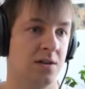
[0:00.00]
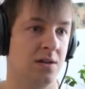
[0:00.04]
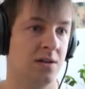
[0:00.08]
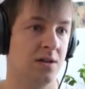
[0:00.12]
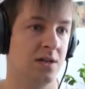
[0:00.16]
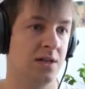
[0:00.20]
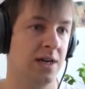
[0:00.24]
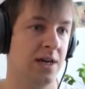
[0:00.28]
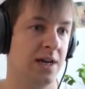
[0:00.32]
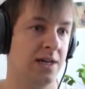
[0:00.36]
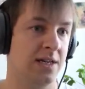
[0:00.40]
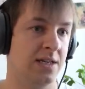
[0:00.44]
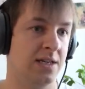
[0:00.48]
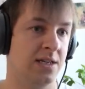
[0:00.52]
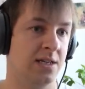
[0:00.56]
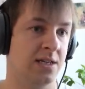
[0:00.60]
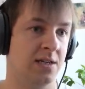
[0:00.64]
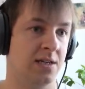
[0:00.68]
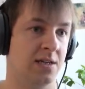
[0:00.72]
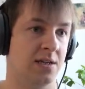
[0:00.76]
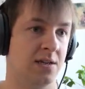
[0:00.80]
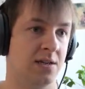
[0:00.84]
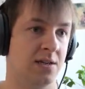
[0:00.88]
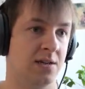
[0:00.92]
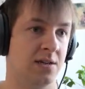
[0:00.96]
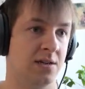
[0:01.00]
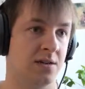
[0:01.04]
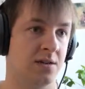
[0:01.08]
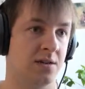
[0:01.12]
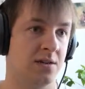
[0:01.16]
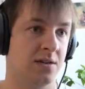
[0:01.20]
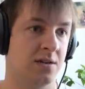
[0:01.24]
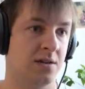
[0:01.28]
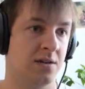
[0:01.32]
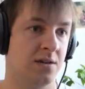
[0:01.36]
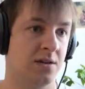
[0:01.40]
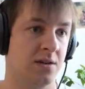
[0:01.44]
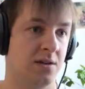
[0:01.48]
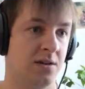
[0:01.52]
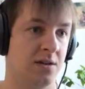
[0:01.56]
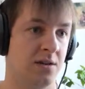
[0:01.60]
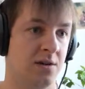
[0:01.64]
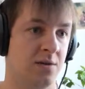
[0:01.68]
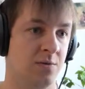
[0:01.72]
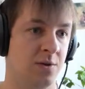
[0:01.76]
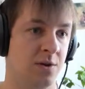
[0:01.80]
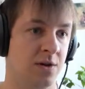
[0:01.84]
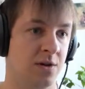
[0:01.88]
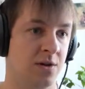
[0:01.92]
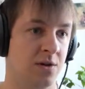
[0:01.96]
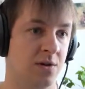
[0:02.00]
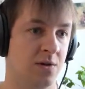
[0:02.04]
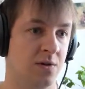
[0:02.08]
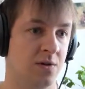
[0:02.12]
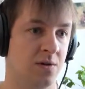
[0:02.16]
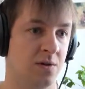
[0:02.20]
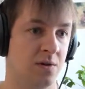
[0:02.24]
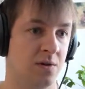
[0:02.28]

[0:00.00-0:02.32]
Yes. There we go.